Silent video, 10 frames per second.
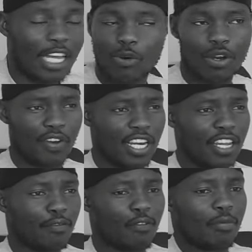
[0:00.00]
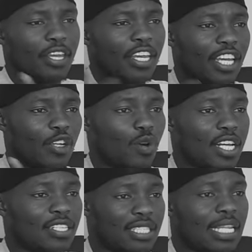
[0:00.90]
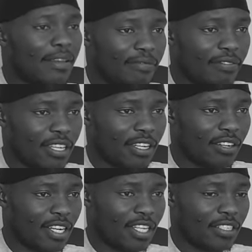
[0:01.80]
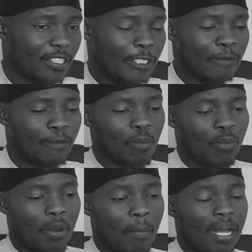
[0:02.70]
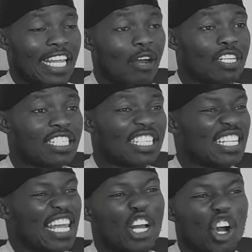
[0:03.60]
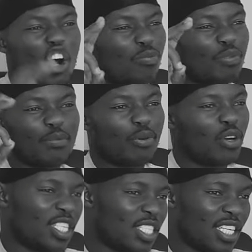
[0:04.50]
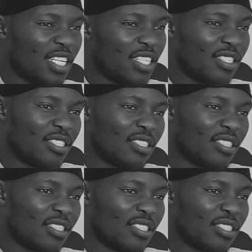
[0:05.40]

That were really for me, it was stifling, right? Yeah but that was just like corporate politics.